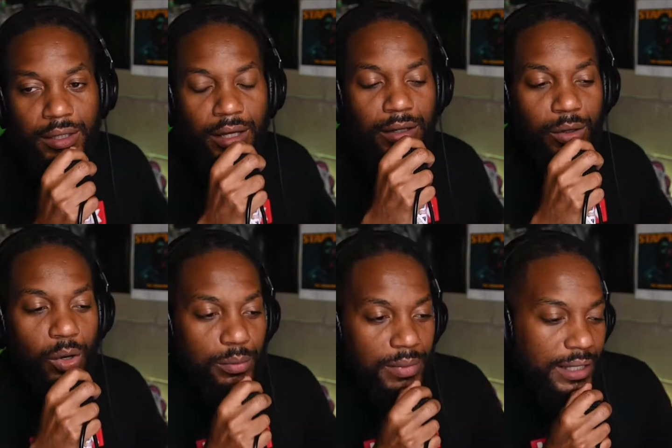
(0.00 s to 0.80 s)

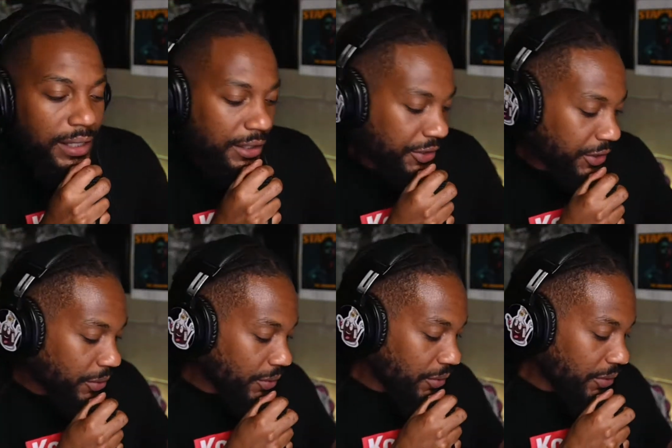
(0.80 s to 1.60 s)
Gunman in she,
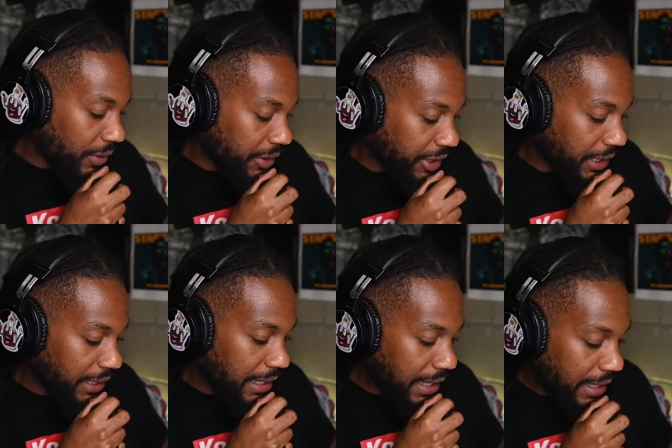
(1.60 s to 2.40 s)
oh, she
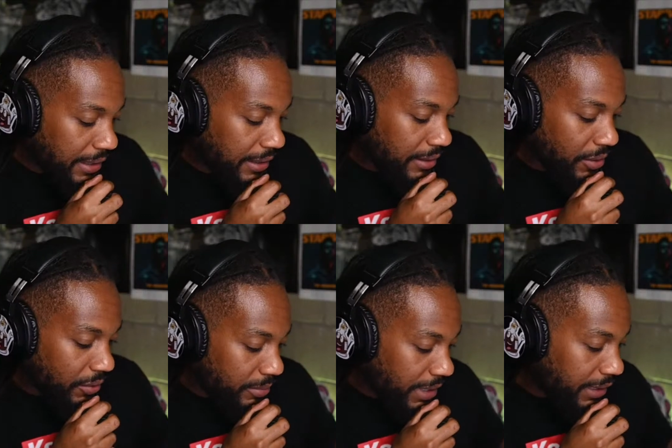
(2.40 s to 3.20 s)
like
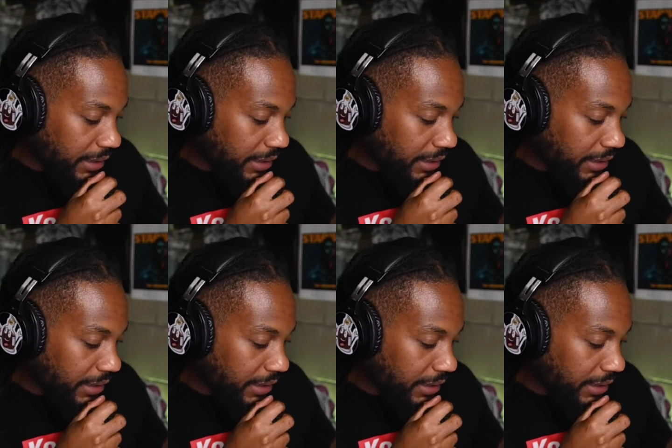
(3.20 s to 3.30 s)
gunman in.